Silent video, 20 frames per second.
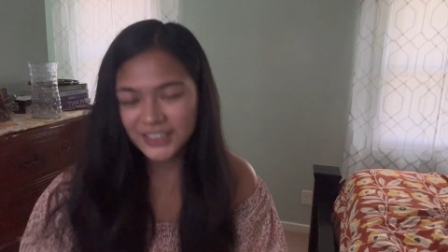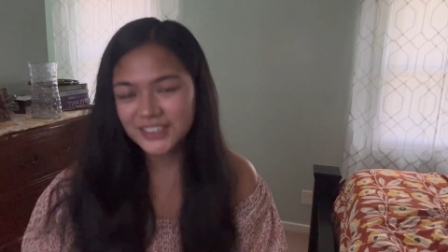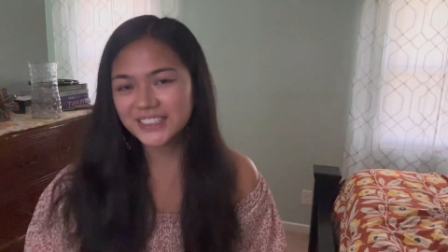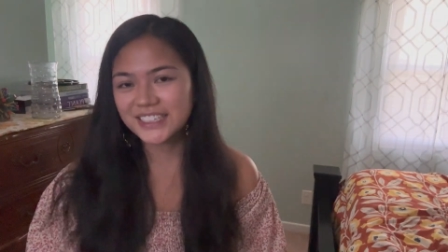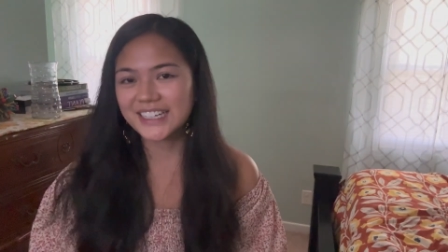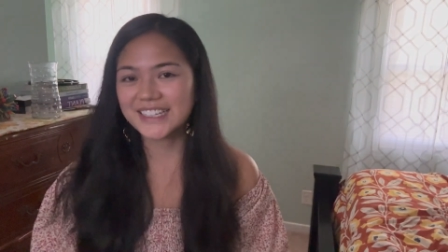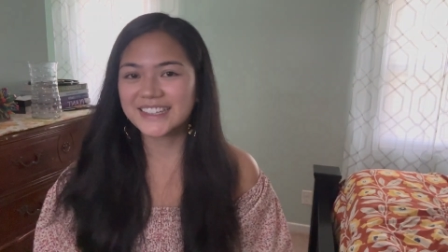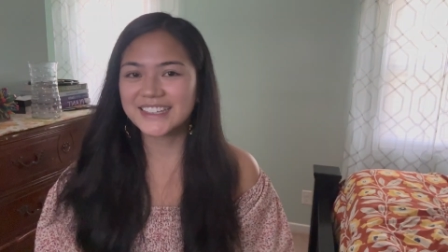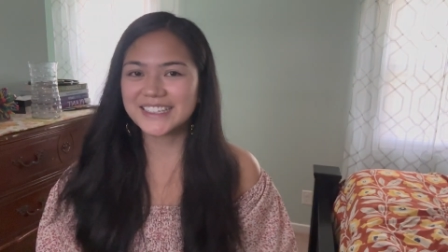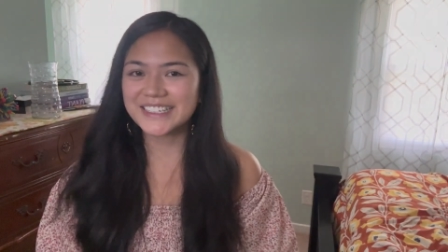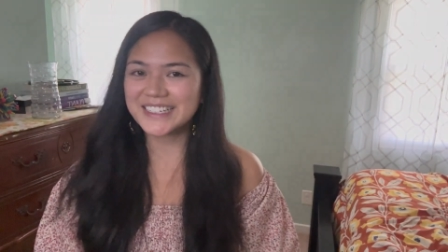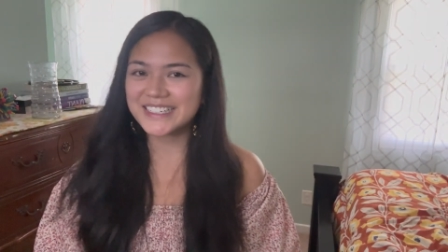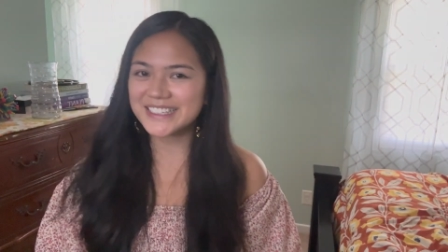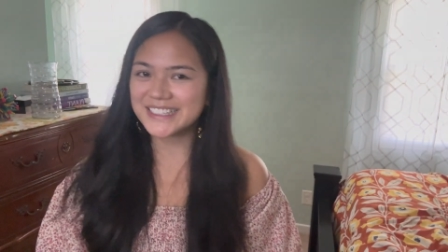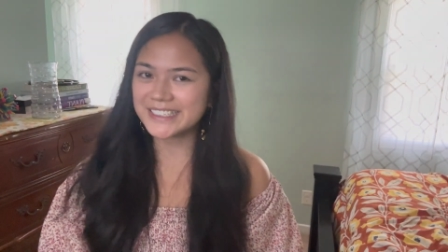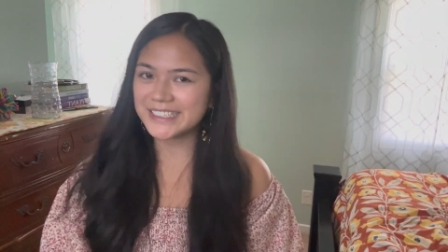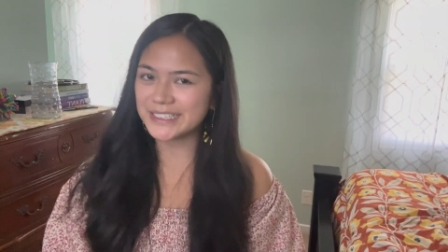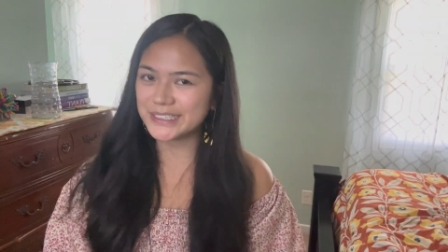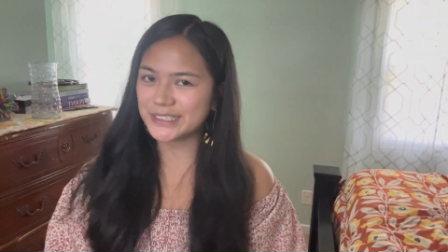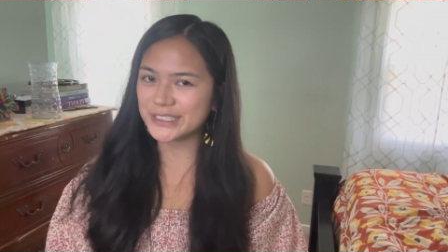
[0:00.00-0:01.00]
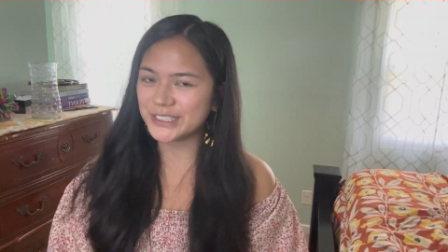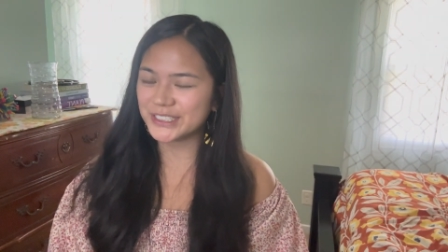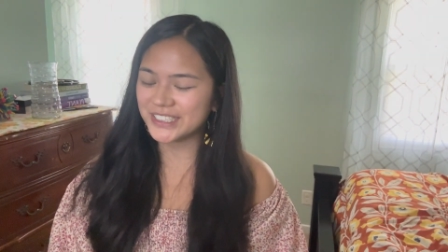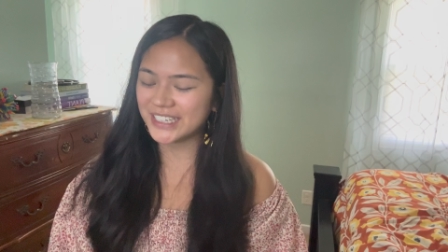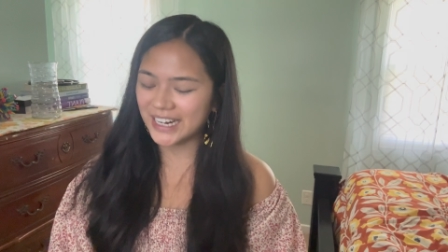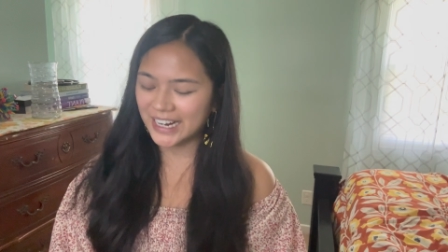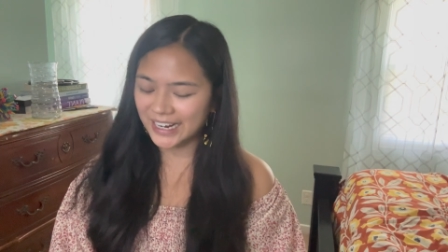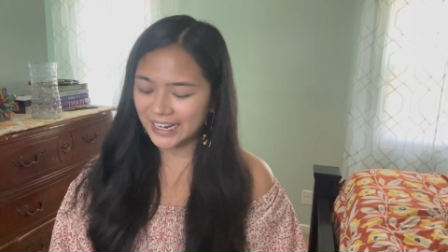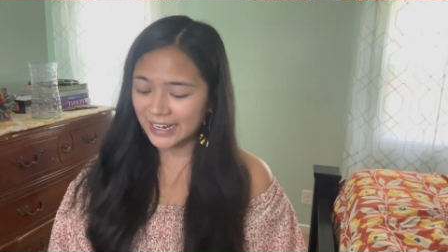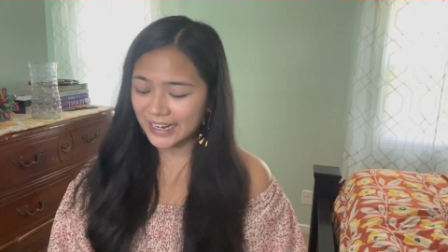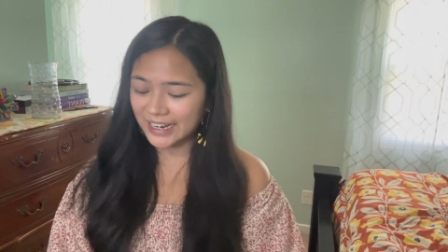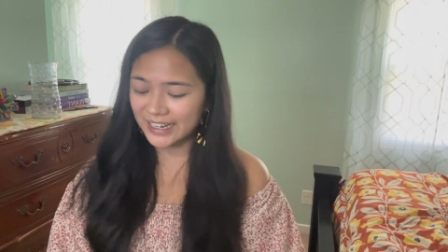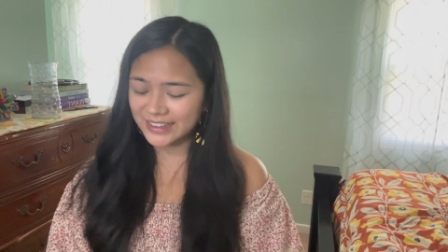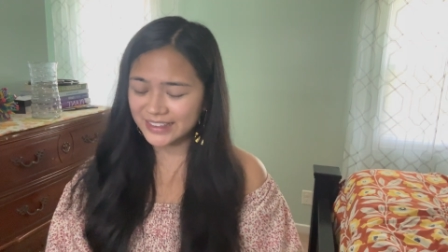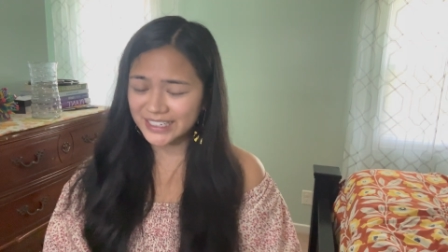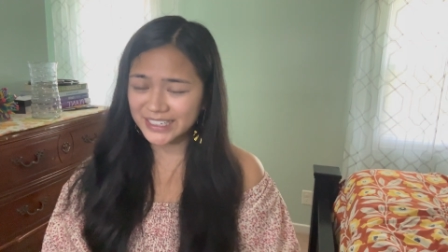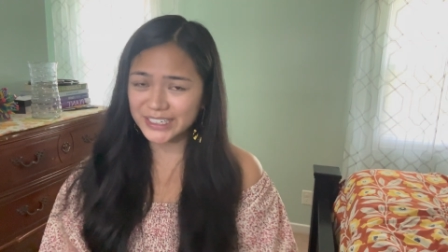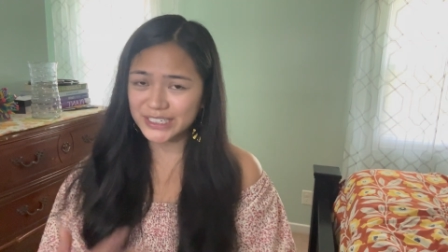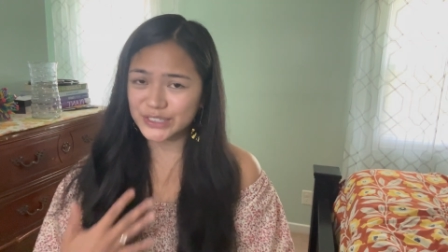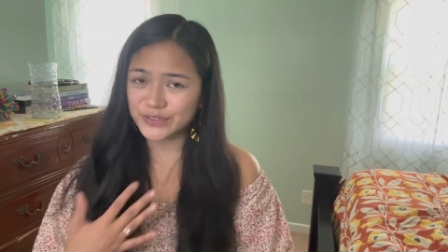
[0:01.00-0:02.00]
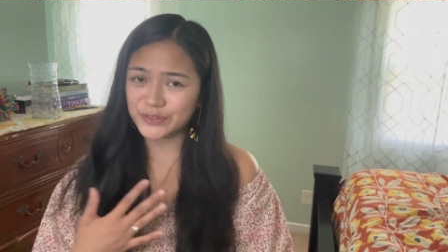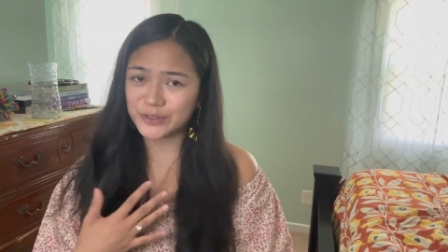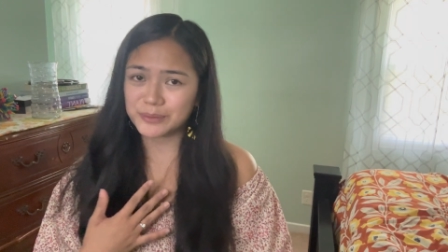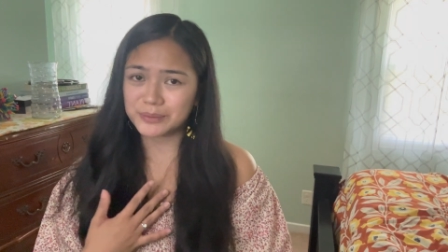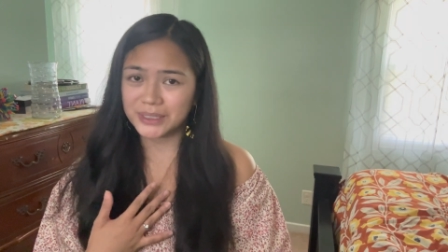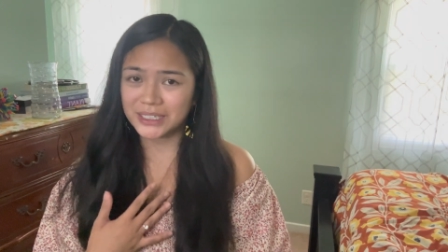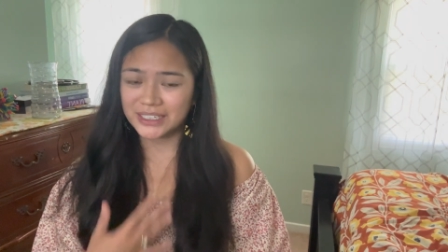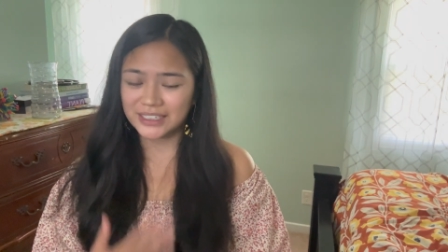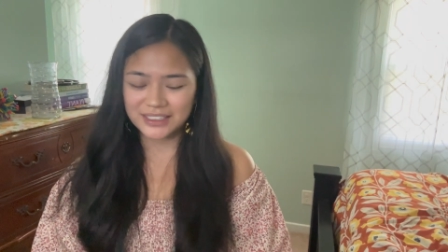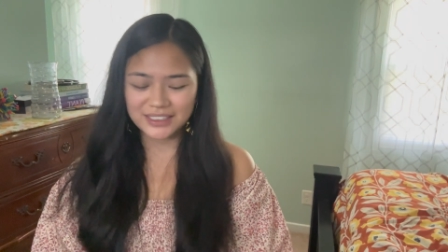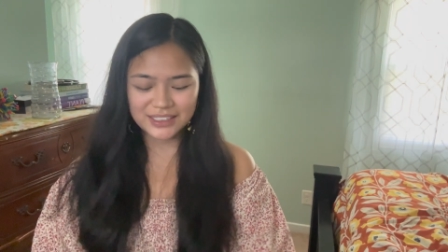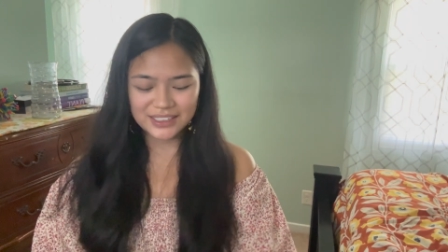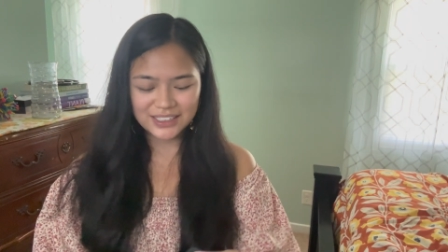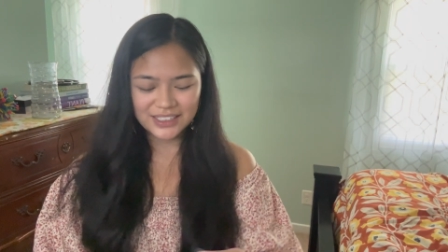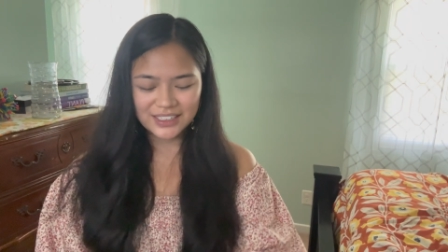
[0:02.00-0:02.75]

All right, this t-shirt, I think is for me.